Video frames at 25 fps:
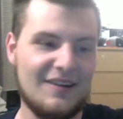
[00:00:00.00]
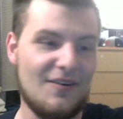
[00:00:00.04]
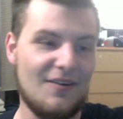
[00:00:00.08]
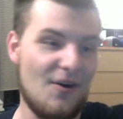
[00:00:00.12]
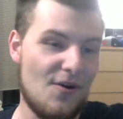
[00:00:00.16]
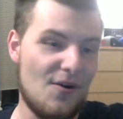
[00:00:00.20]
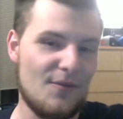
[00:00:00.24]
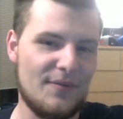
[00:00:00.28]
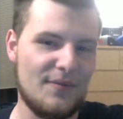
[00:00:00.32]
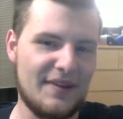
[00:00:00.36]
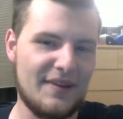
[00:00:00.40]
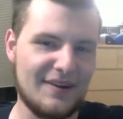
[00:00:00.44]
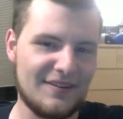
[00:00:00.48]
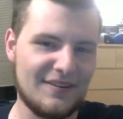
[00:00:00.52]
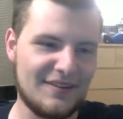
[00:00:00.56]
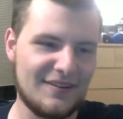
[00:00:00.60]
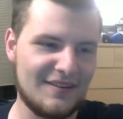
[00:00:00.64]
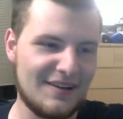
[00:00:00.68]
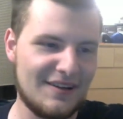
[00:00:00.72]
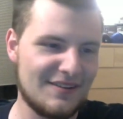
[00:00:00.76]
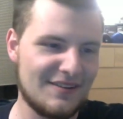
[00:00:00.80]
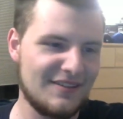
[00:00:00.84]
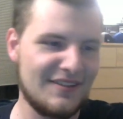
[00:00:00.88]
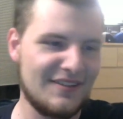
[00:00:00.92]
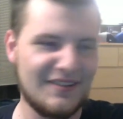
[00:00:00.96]
oh, there's
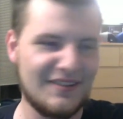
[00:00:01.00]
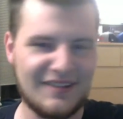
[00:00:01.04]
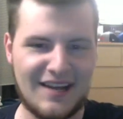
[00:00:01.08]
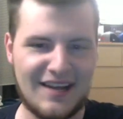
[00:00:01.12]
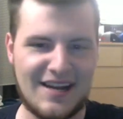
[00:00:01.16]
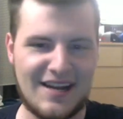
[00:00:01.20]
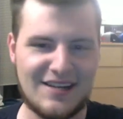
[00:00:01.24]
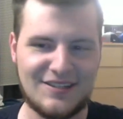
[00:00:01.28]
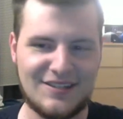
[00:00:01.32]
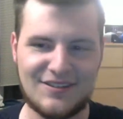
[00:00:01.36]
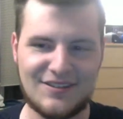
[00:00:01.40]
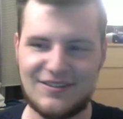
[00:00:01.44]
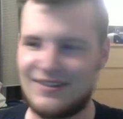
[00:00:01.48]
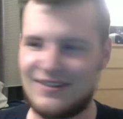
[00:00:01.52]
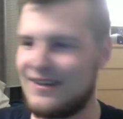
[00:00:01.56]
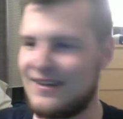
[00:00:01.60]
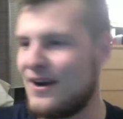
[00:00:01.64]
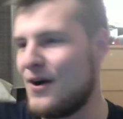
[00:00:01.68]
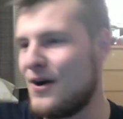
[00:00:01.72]
a Cincinnati jersey.